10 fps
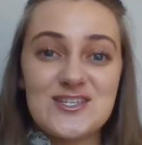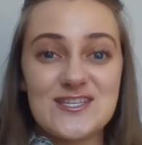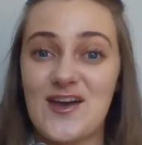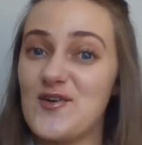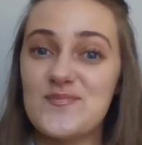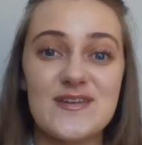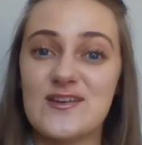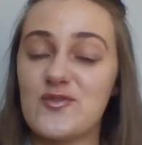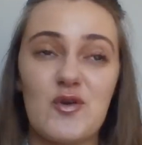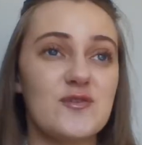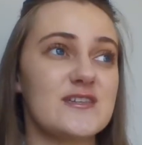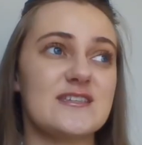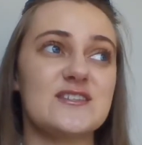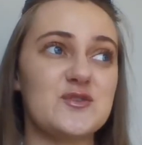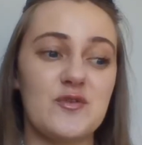just help me grow
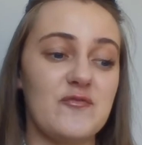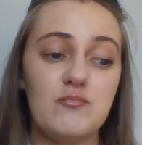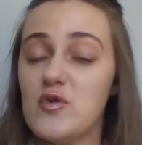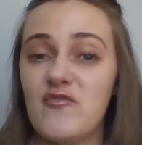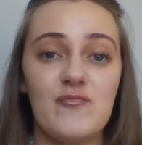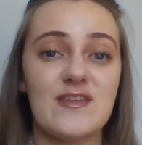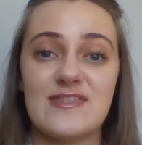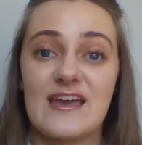this into a movement